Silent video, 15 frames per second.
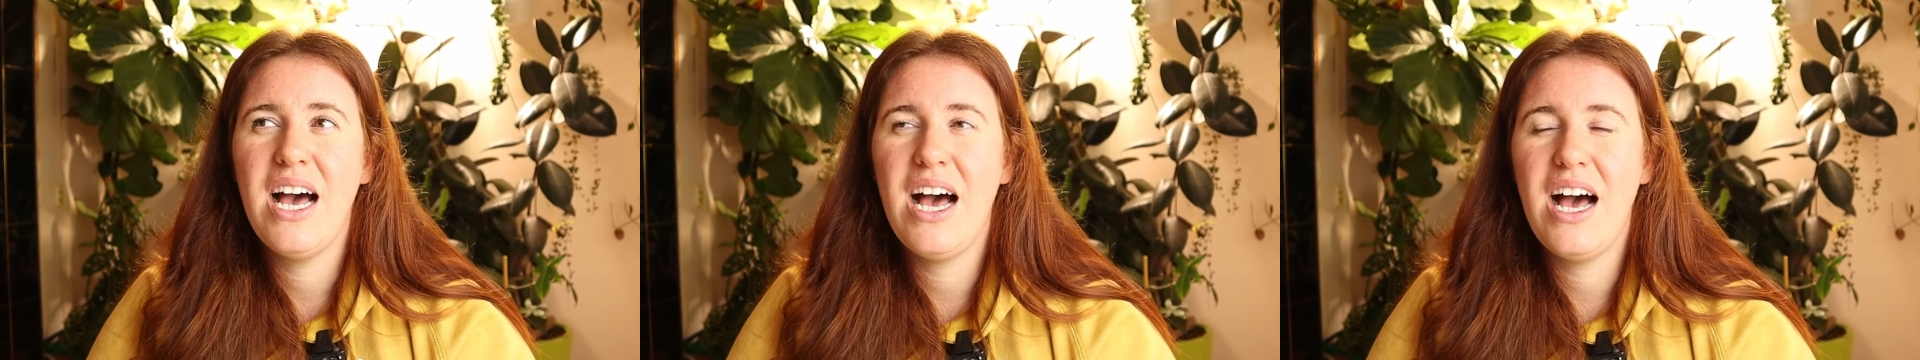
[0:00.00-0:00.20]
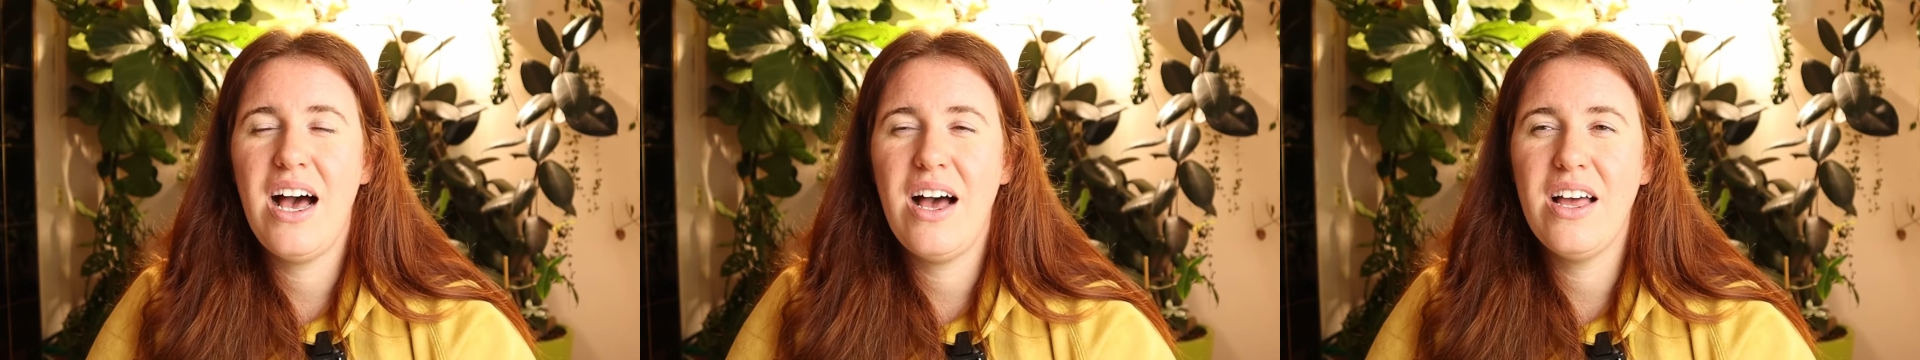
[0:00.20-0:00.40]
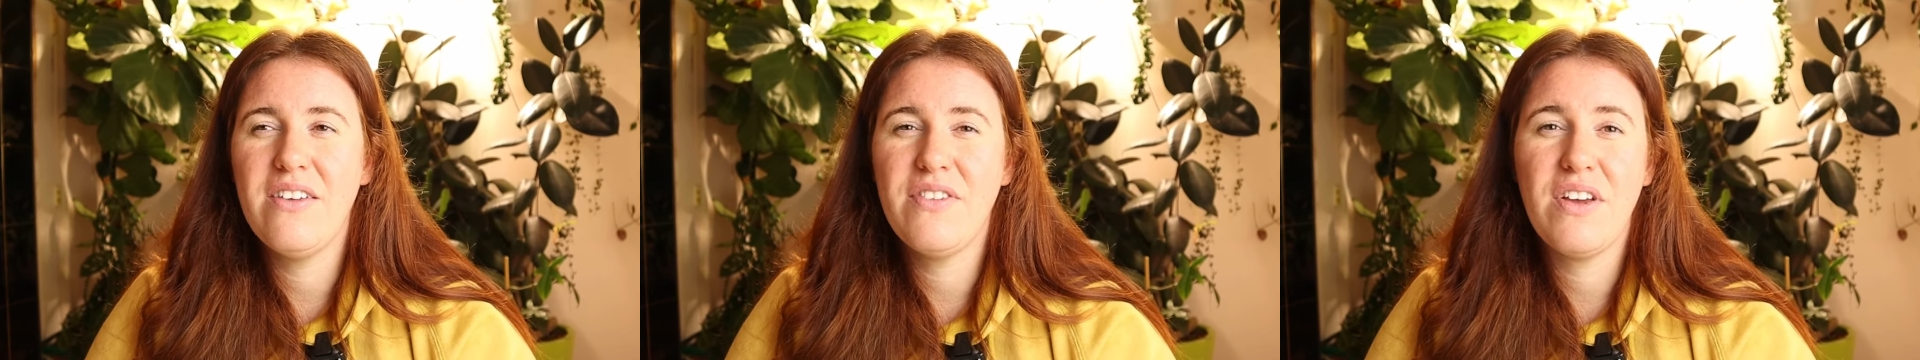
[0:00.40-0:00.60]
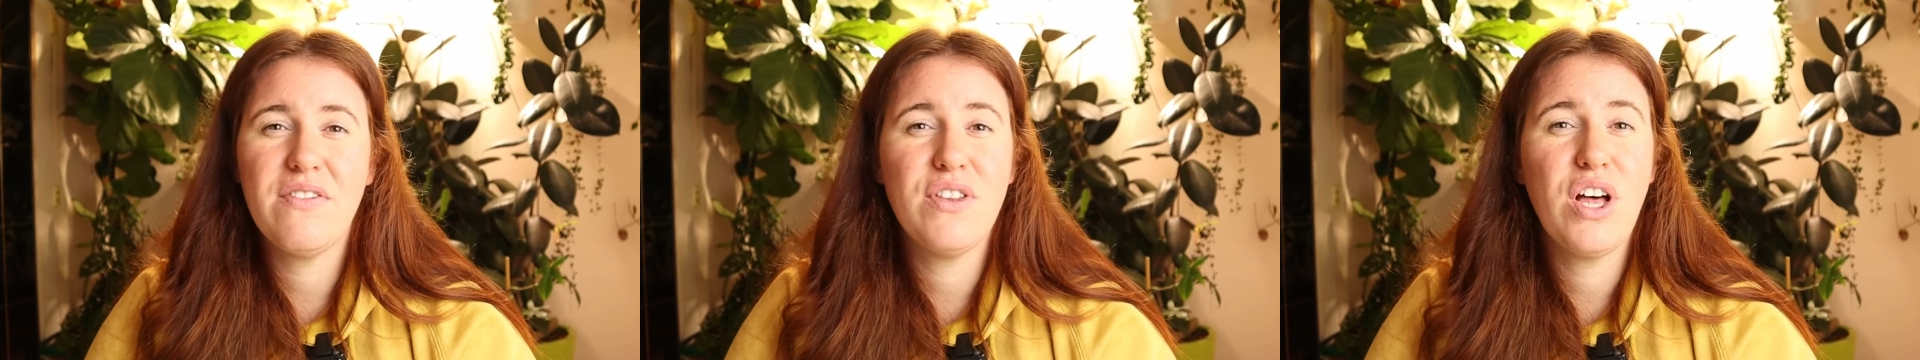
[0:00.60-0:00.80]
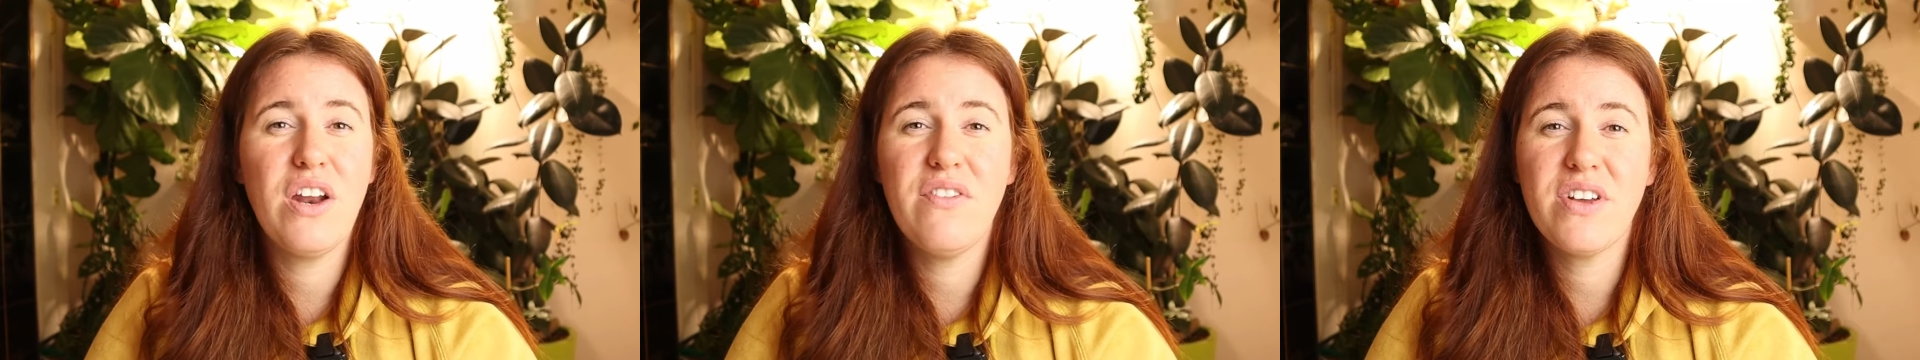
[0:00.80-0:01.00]
uh, if you
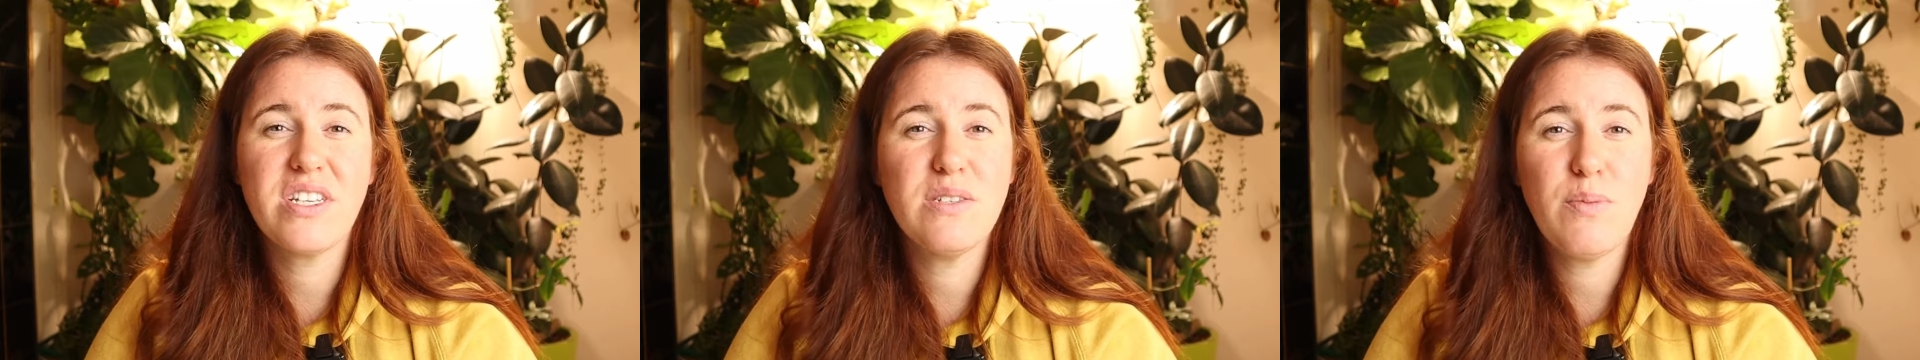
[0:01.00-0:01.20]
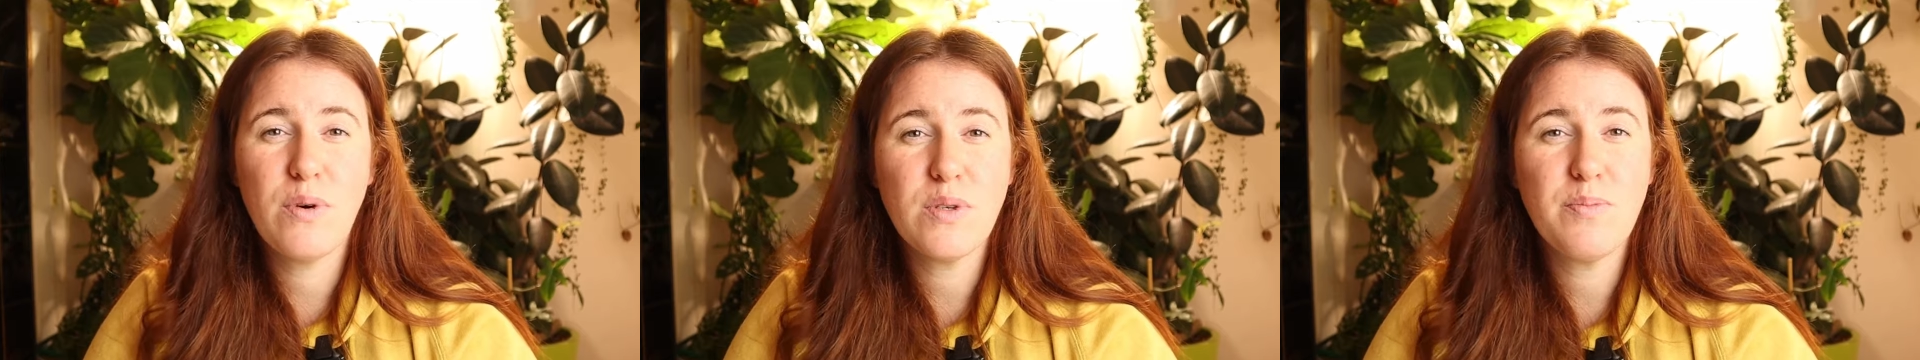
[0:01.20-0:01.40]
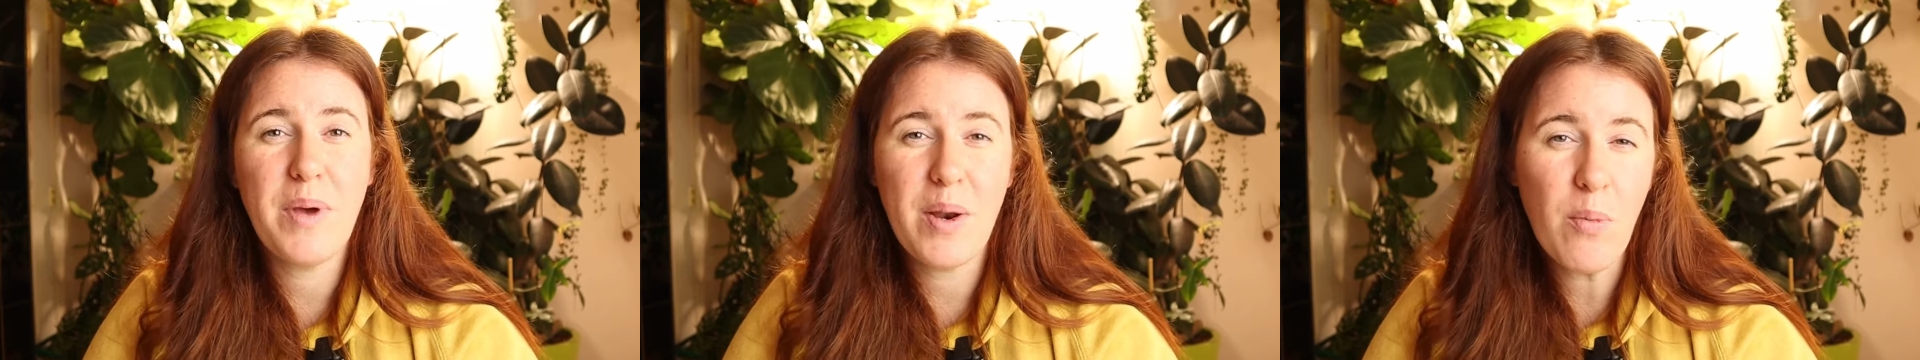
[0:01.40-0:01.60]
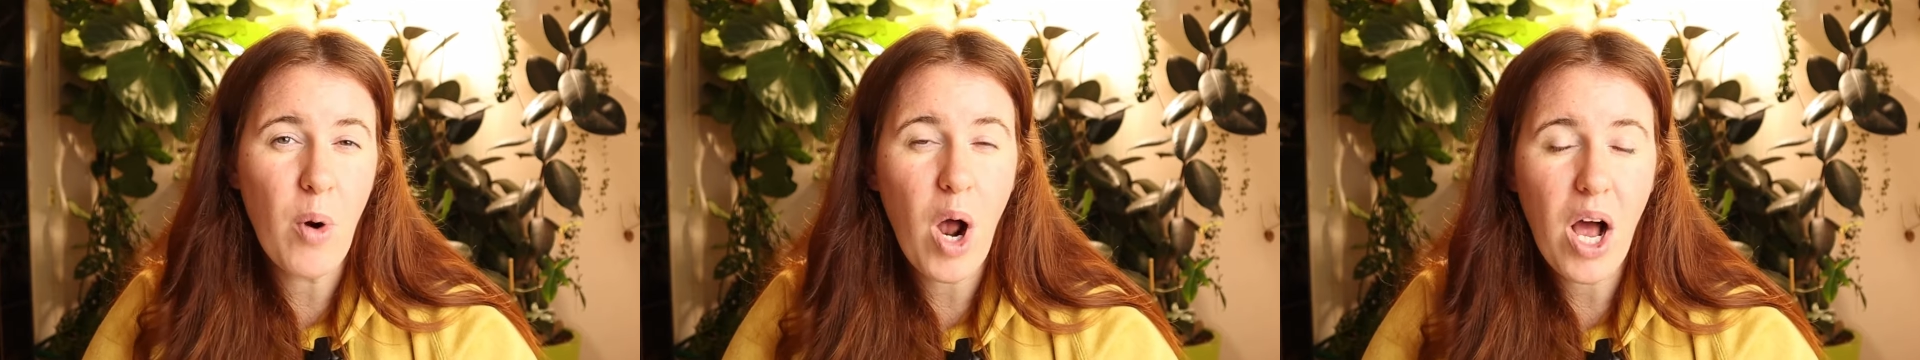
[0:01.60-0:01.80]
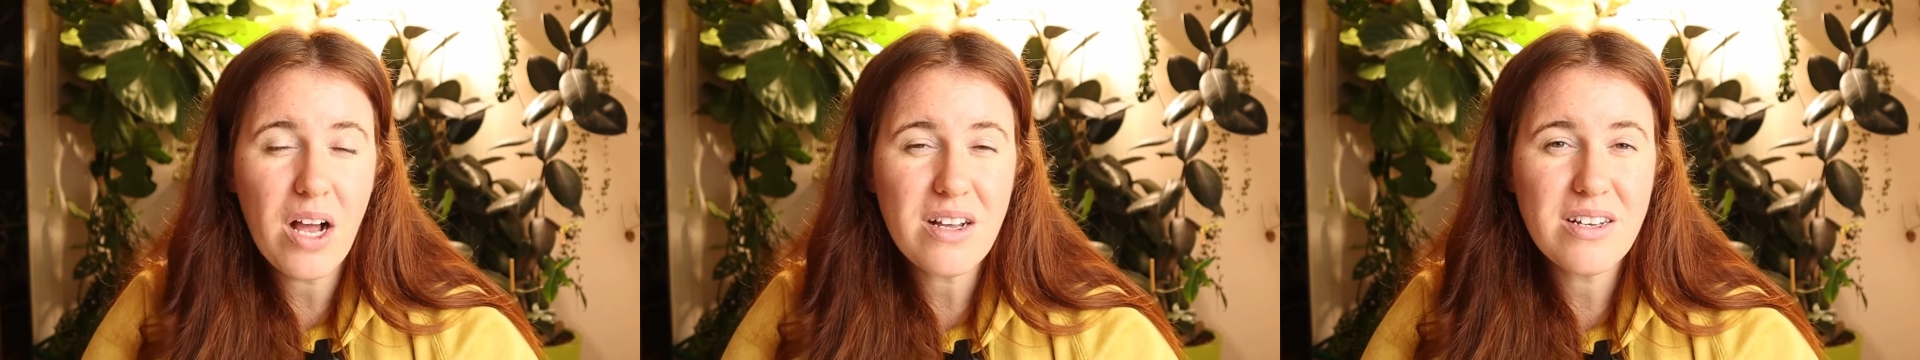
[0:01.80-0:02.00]
have a lot of exposed
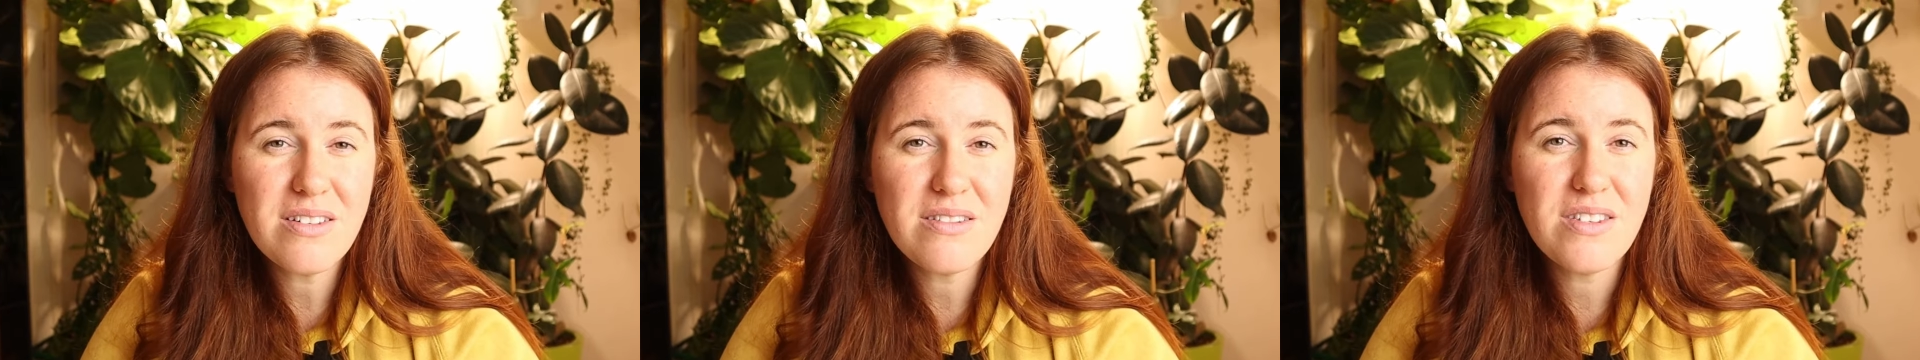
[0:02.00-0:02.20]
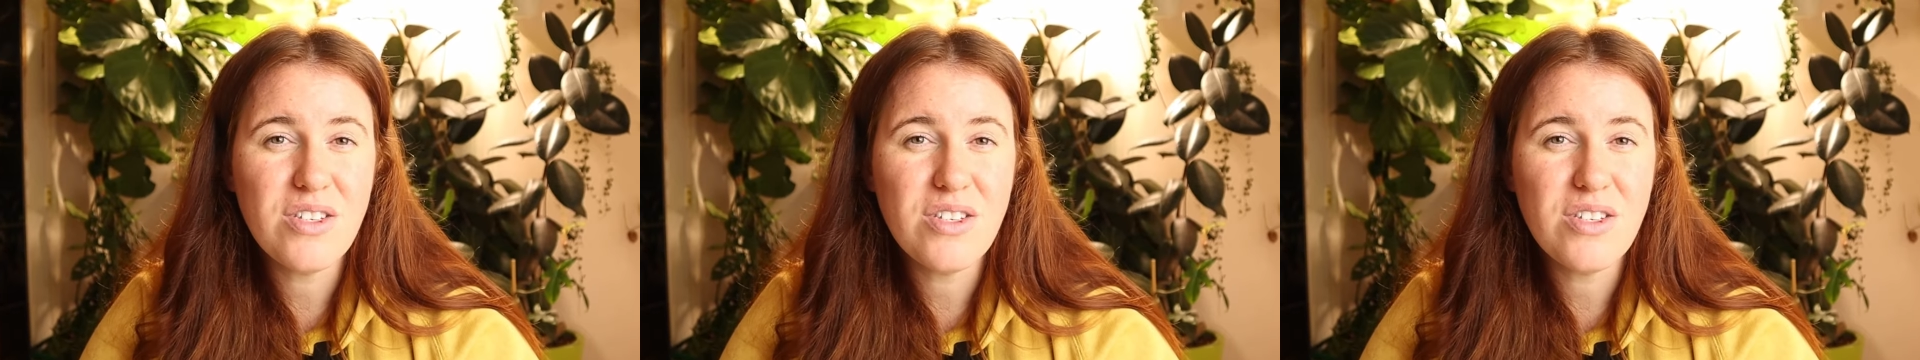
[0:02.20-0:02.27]
bedrock,